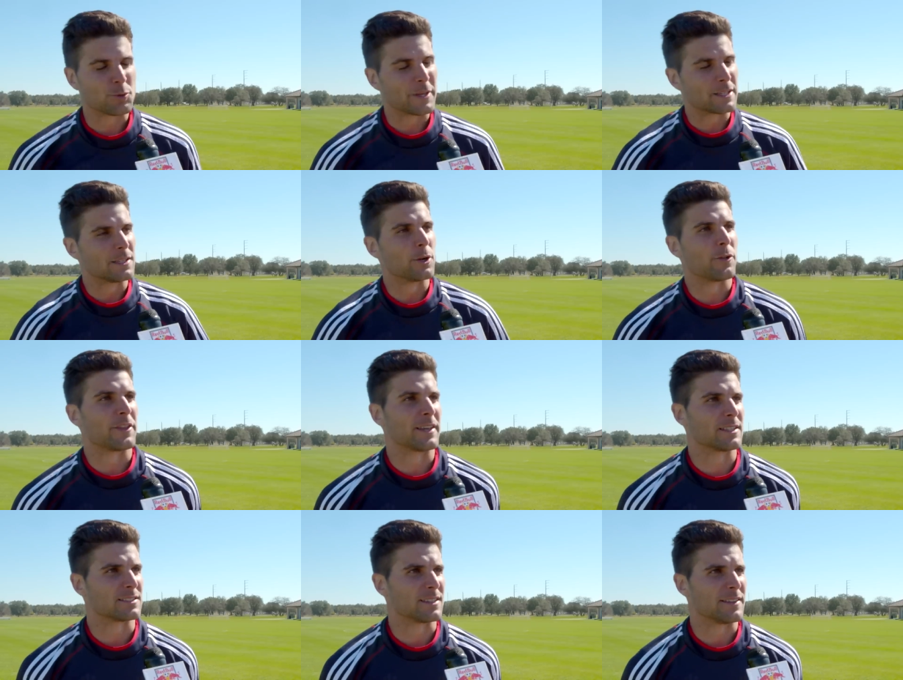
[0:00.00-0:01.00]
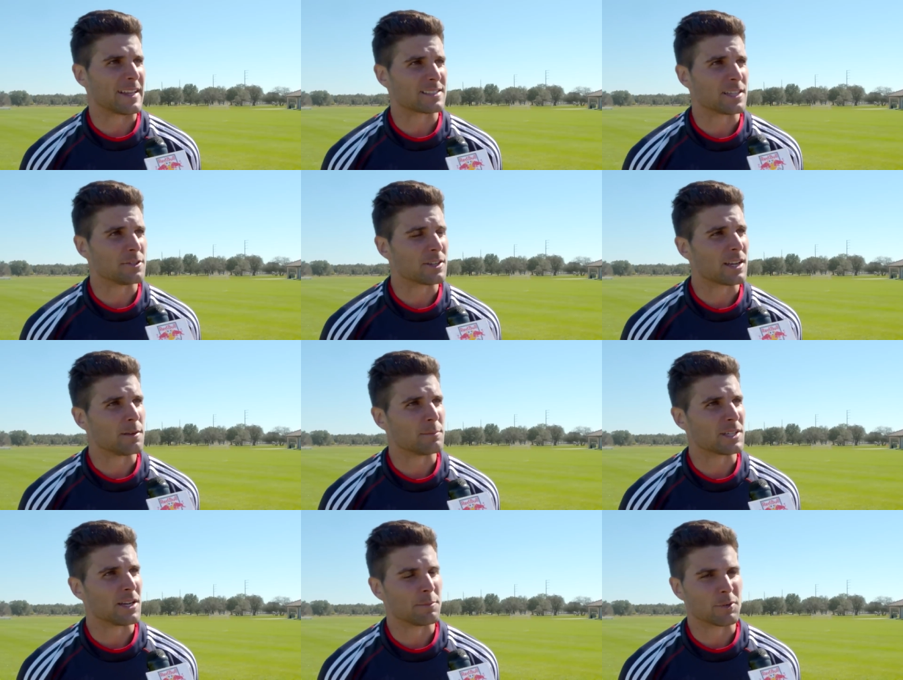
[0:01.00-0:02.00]
tweak little things, and that's how you kind of
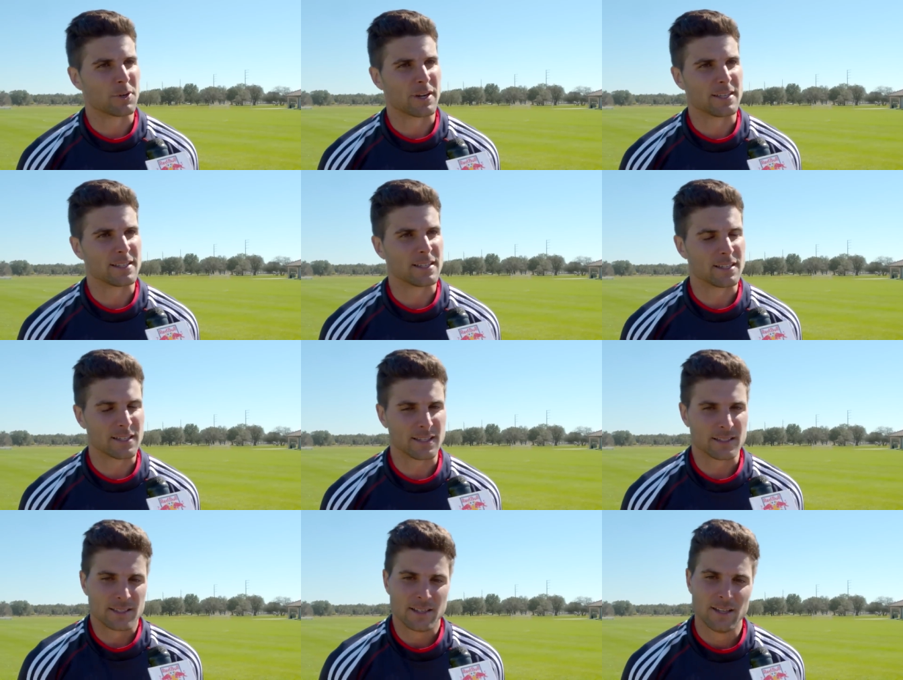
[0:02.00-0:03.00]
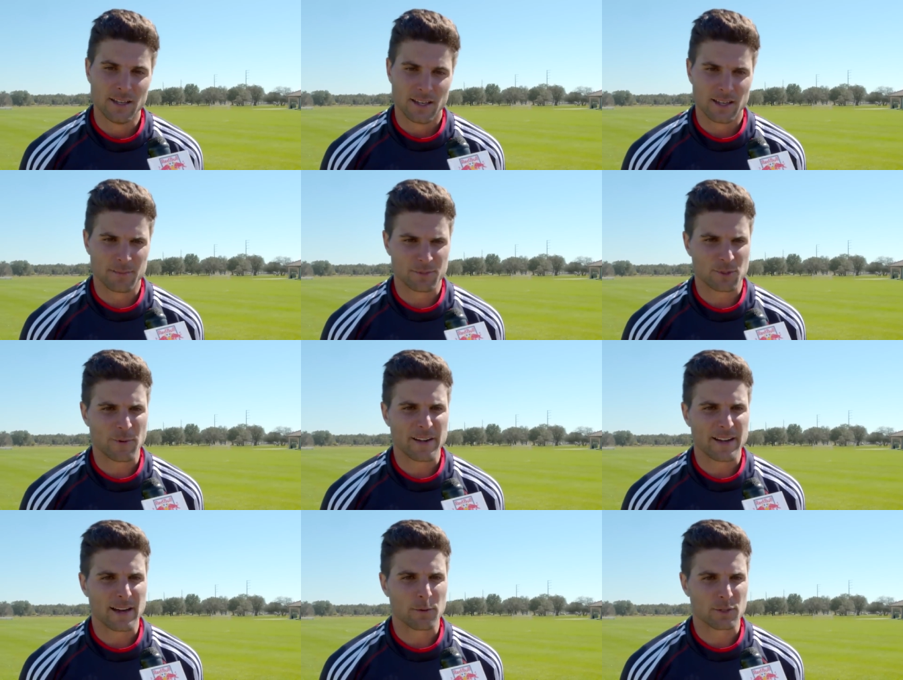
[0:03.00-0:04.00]
become your own identity. And um, so
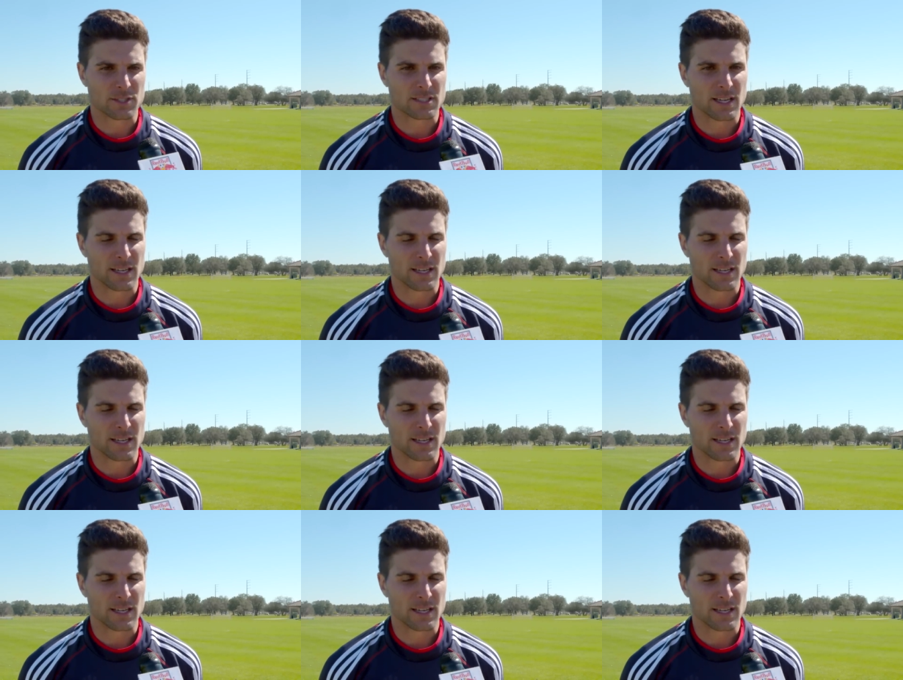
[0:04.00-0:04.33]
right now we're just